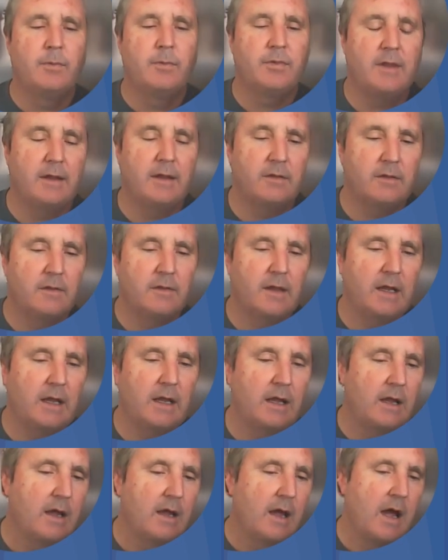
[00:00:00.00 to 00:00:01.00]
that
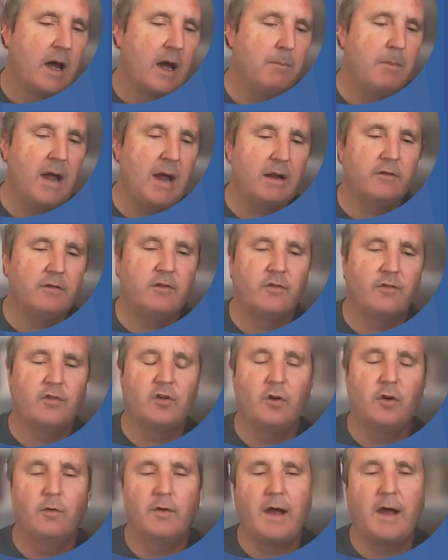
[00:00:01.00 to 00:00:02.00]
the amount of
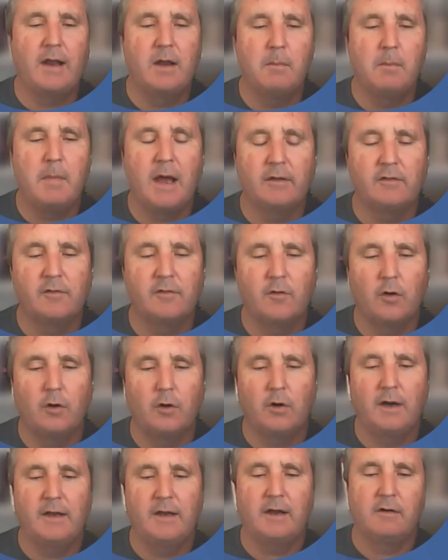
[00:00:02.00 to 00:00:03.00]
silver and amount of
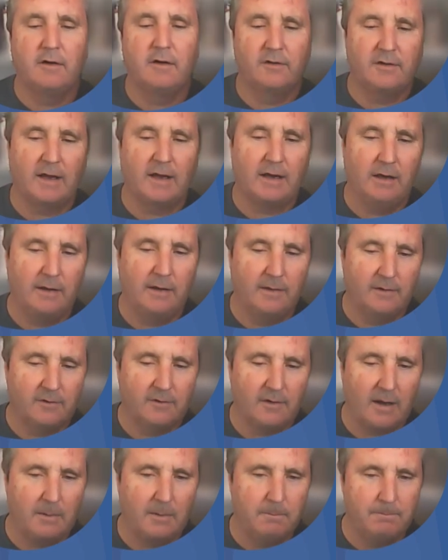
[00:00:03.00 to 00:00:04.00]
chloride are exactly the
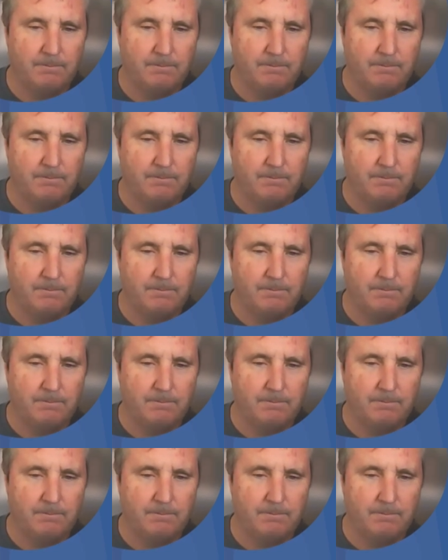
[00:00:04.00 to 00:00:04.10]
same.